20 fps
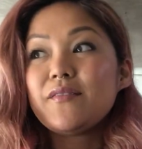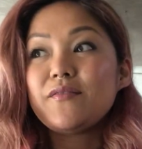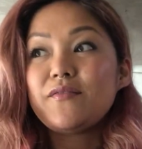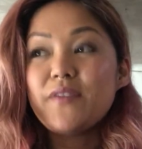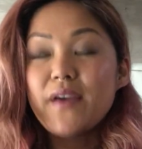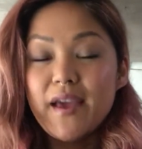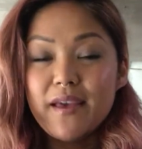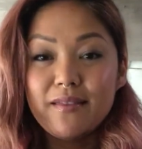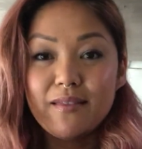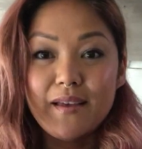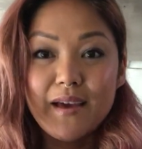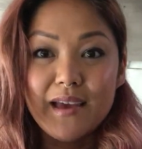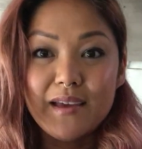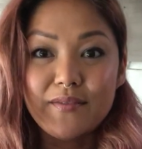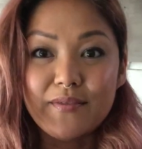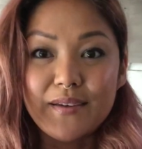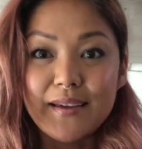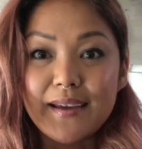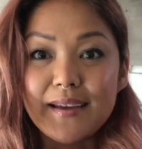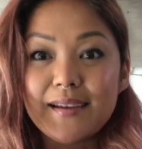van
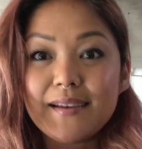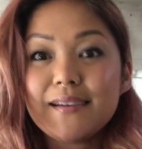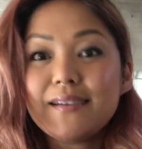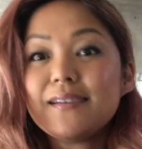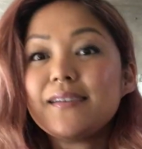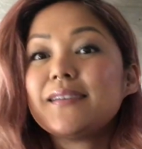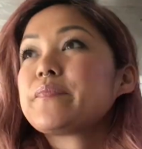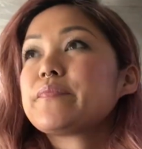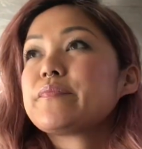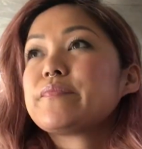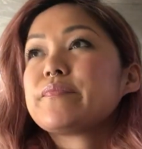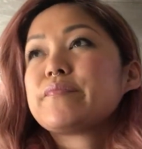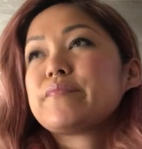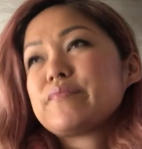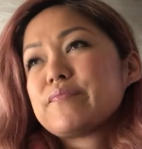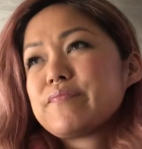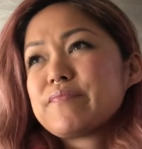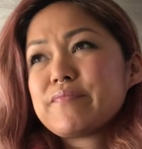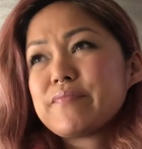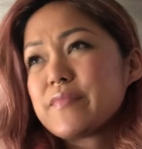lifing.
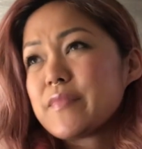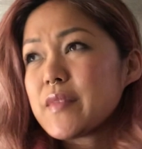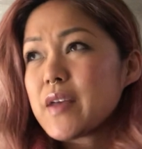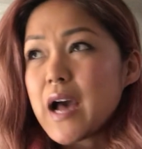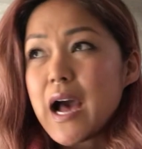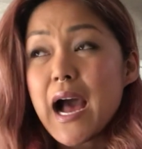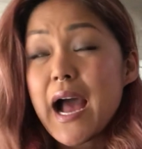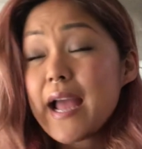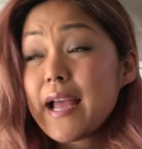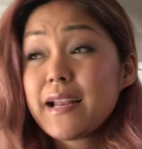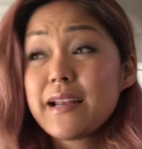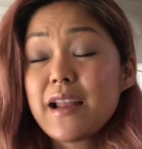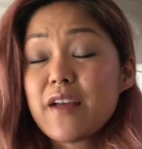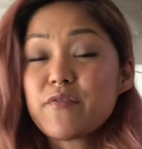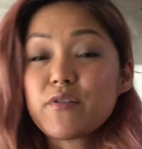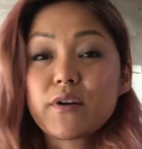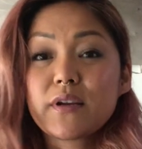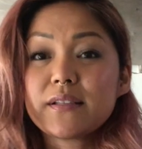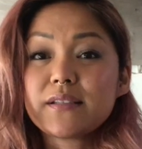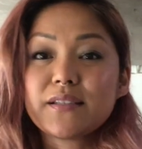I had
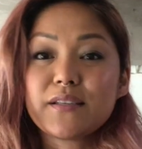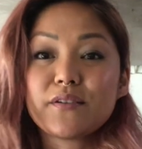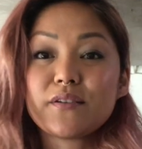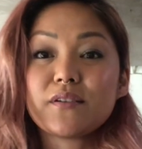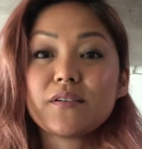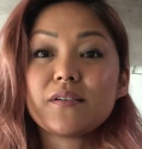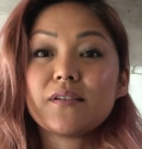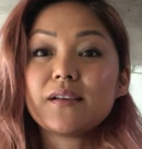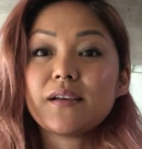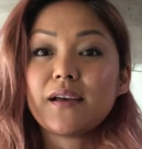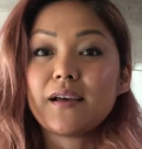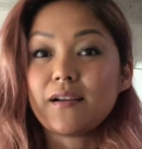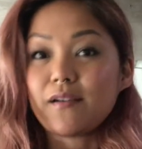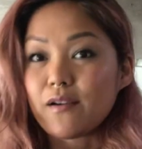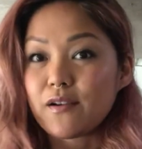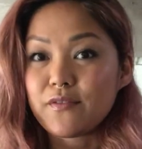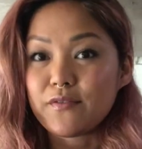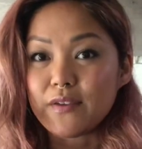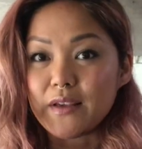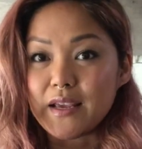never considered an
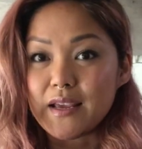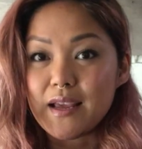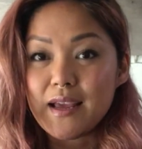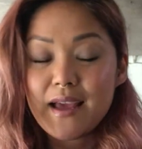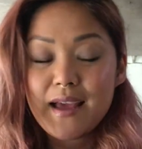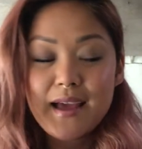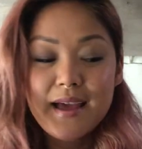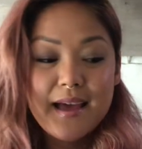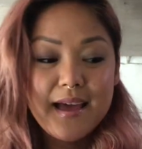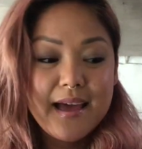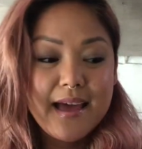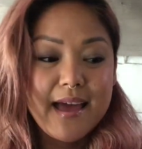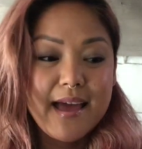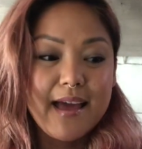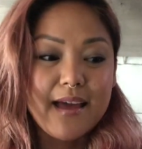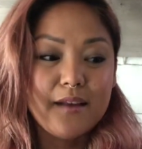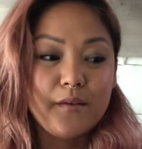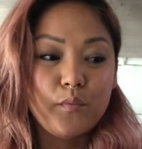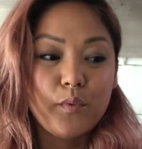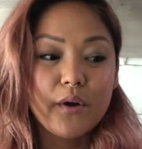RV,
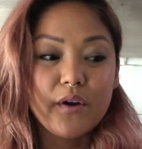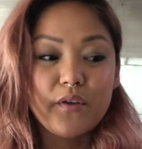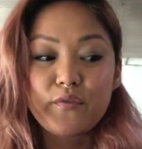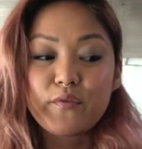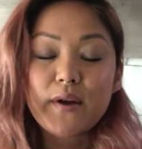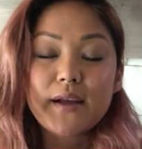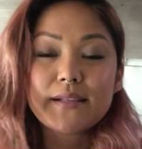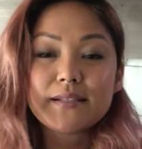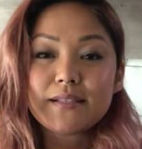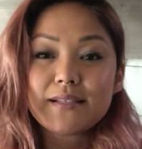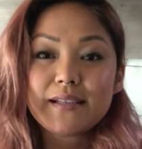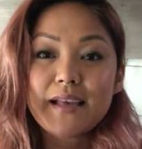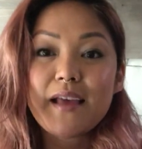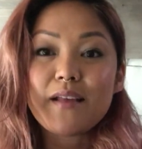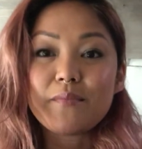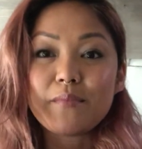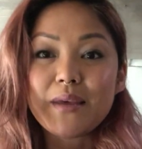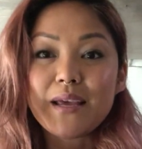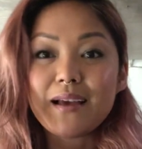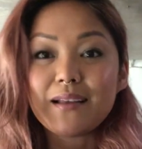and when a friend
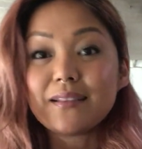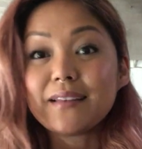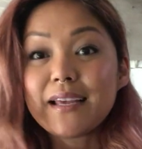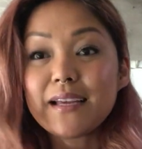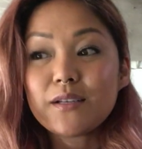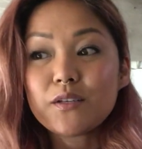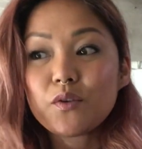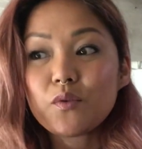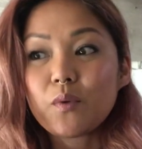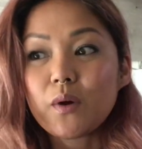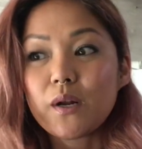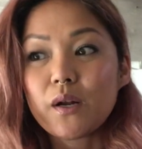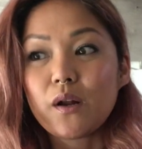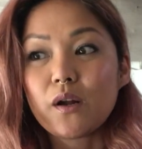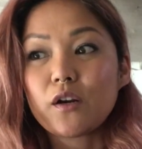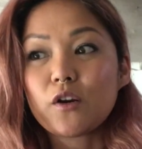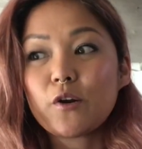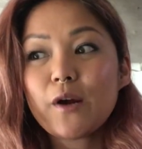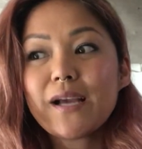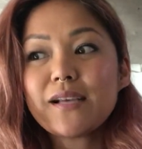sent me a link to one
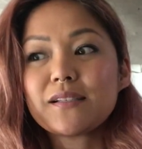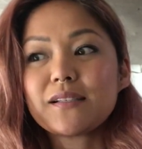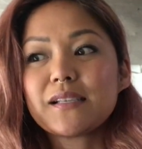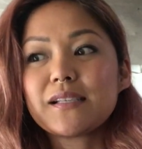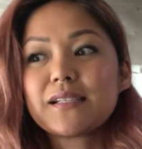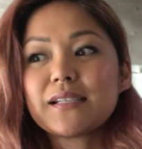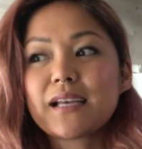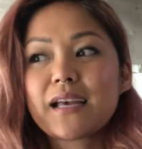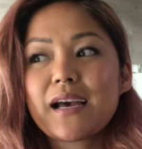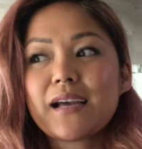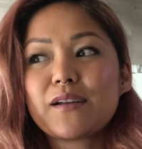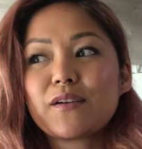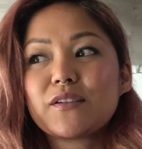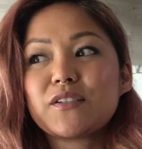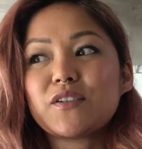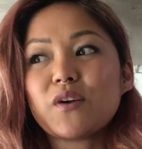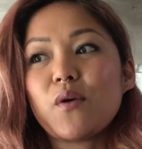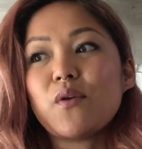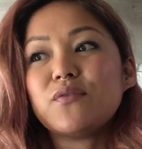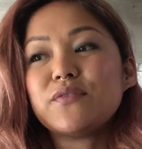on Craigslist, I kind of
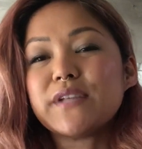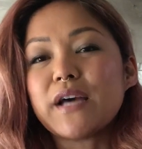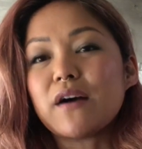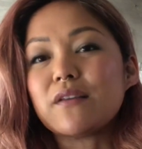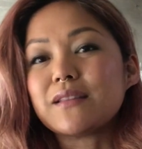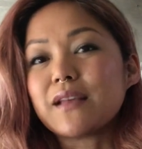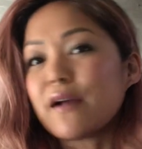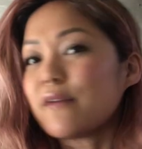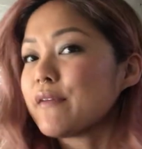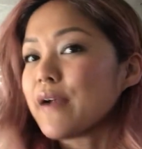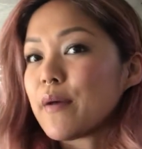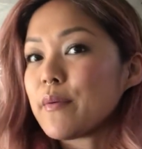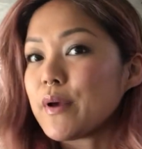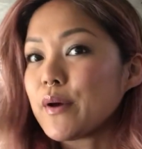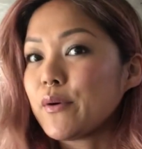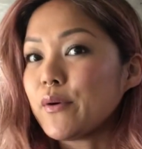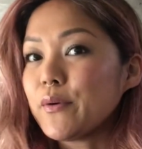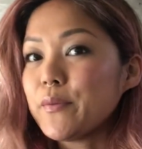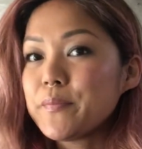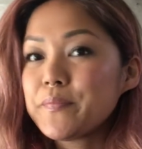dove down that rabbit
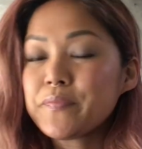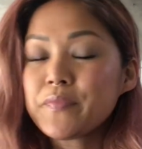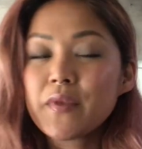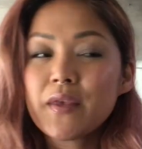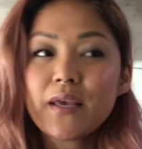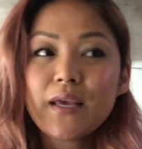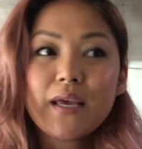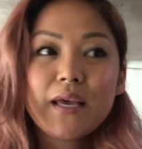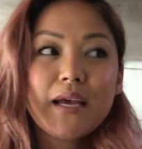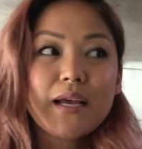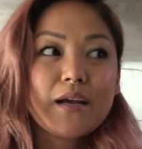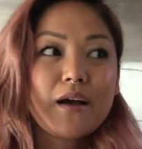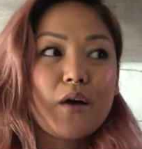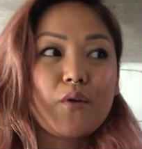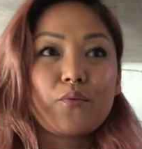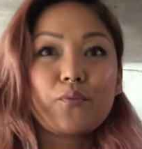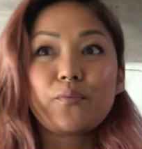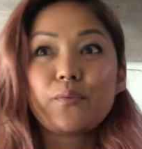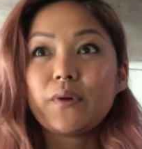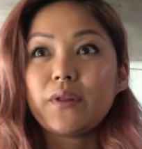hole, got
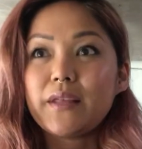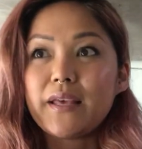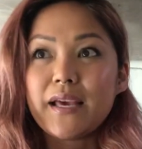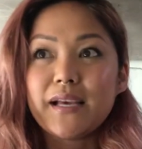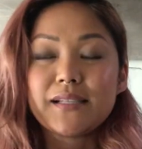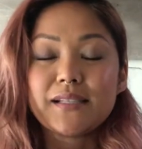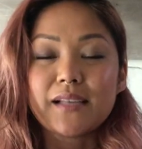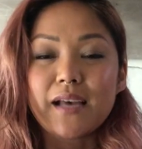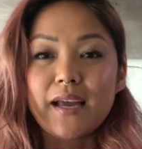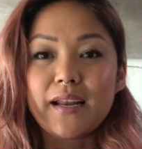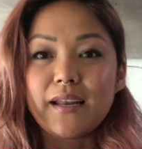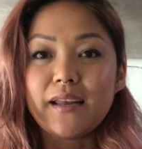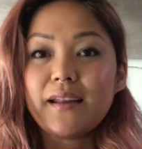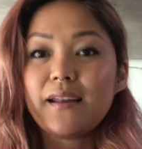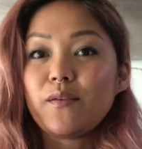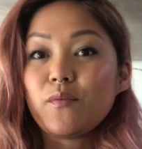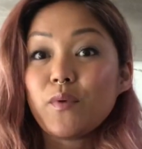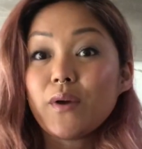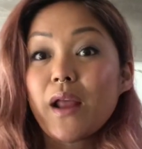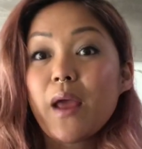really excited,
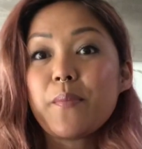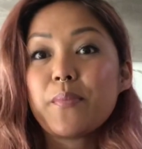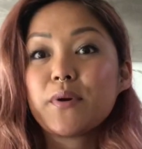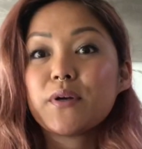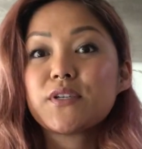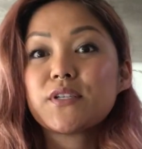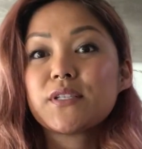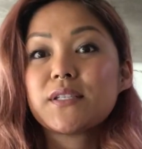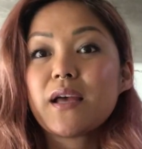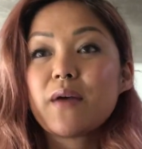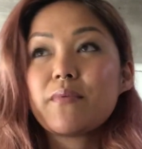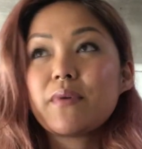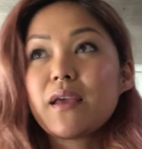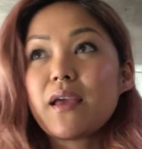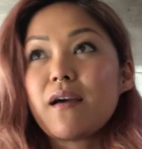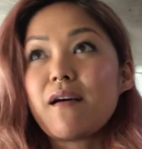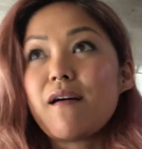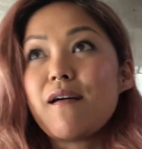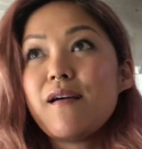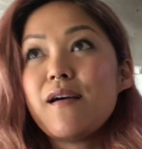and when I purchased
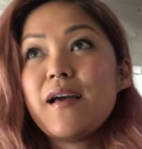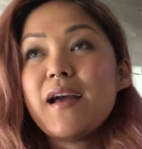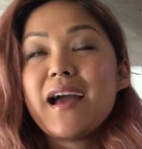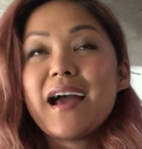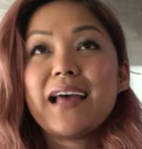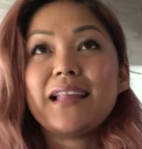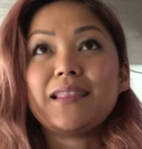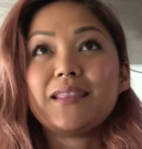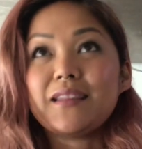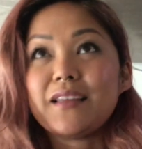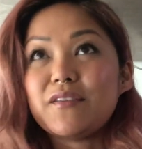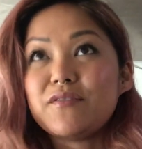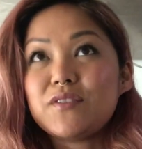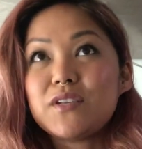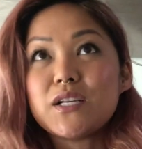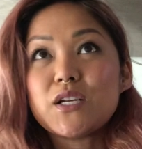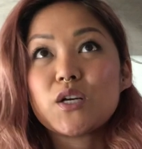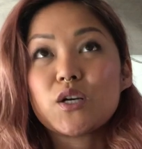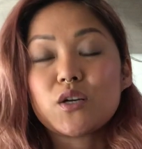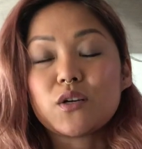Abigail and lived
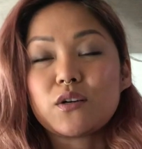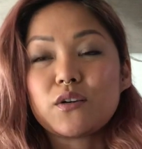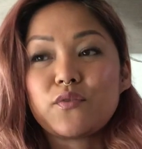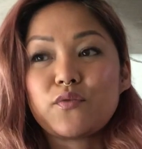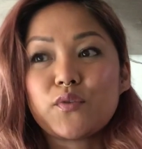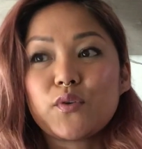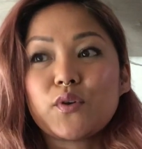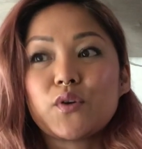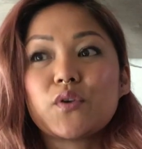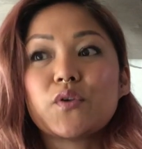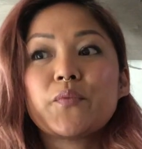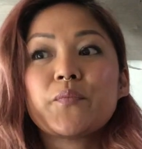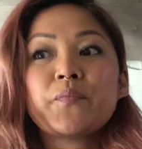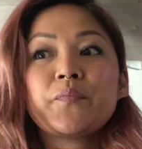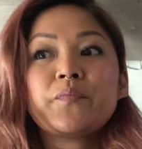in her for